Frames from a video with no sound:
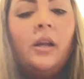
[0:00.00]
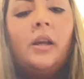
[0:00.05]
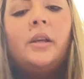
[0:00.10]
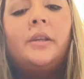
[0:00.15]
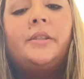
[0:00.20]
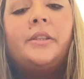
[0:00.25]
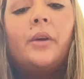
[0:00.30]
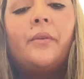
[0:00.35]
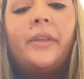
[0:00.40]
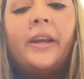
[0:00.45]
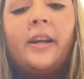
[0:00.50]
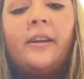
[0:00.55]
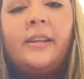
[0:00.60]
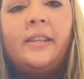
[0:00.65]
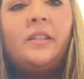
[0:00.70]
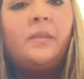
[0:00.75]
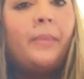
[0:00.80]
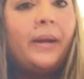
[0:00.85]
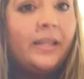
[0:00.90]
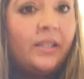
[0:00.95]
So there
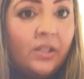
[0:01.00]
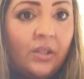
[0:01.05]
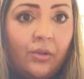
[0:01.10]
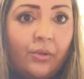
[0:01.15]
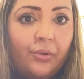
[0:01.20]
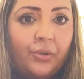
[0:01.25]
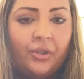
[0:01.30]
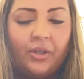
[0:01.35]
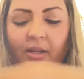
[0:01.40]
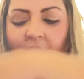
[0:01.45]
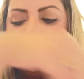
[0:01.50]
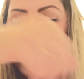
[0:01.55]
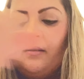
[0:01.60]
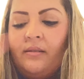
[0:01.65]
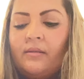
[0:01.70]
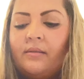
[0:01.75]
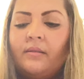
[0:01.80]
is my solution.